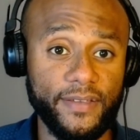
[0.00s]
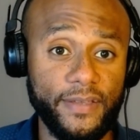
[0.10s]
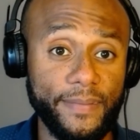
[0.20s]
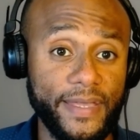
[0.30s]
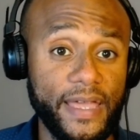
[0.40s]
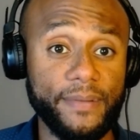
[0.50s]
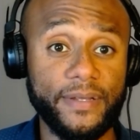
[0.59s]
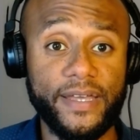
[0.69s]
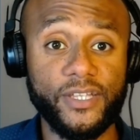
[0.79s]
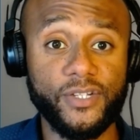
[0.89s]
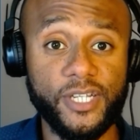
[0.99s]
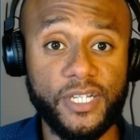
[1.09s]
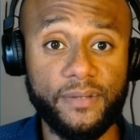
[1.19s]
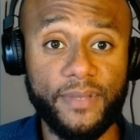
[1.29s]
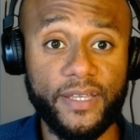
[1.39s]
You became an
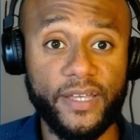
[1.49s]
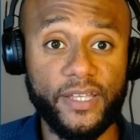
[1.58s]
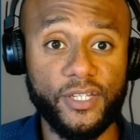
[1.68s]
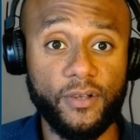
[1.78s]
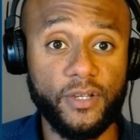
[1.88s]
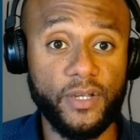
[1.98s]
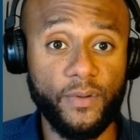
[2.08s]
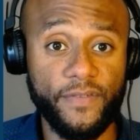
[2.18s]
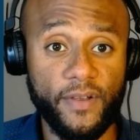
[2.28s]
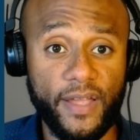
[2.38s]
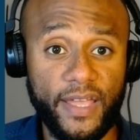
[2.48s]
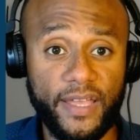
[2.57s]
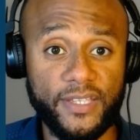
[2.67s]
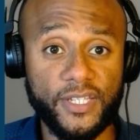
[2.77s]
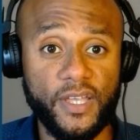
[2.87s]
electrician because you're good with your
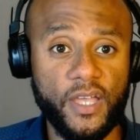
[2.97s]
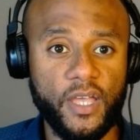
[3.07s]
hands,